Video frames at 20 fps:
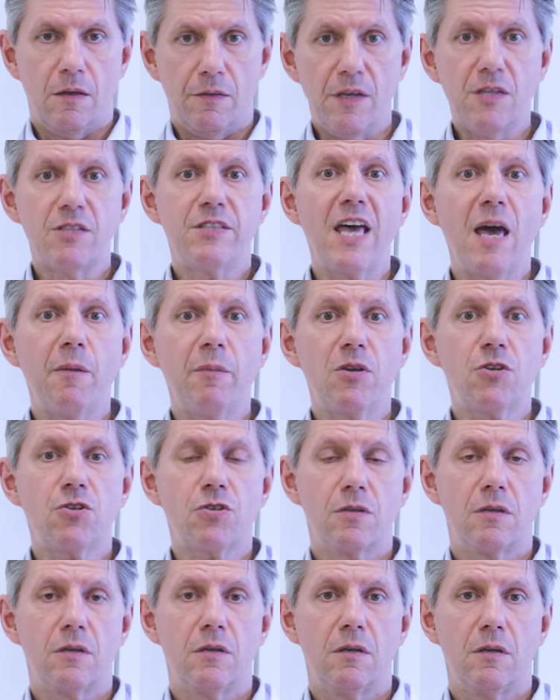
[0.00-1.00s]
This
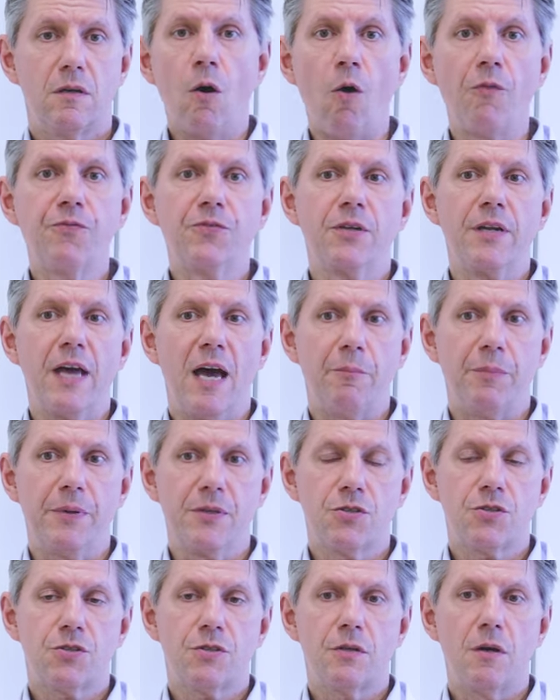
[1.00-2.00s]
damage often
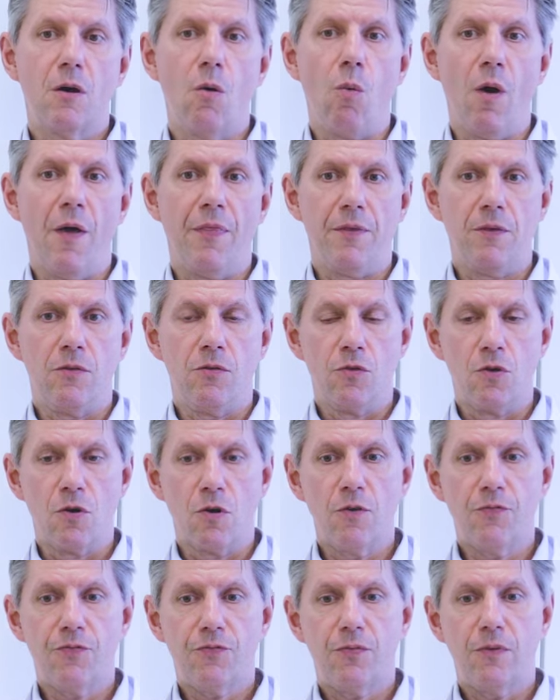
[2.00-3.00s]
happens when the
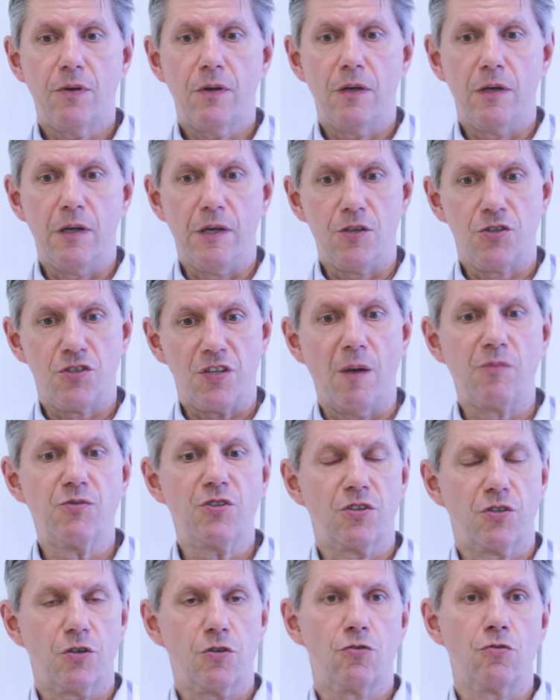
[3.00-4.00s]
nerve is
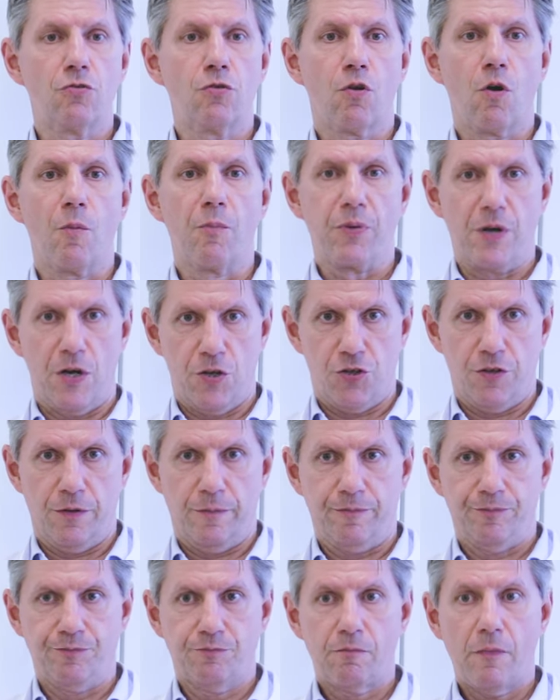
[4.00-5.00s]
subjected to
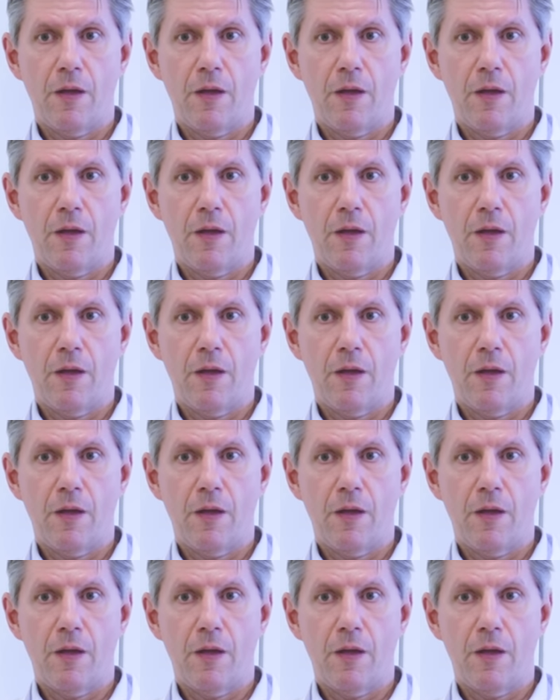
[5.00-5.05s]
compression.